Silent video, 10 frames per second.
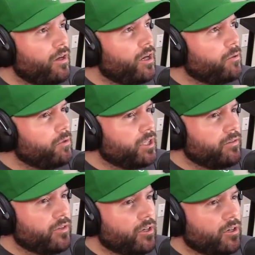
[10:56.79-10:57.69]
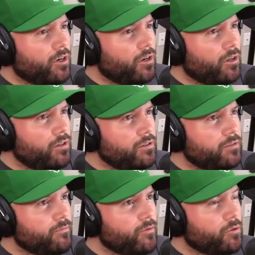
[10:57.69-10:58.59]
I believe they're
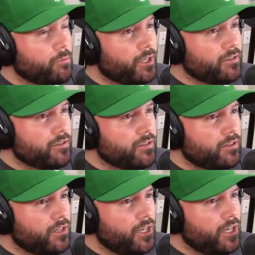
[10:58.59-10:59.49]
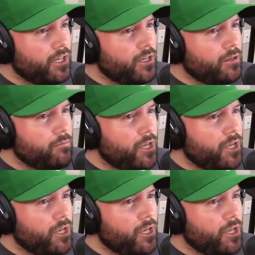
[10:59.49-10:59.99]
called. We're about to see the name.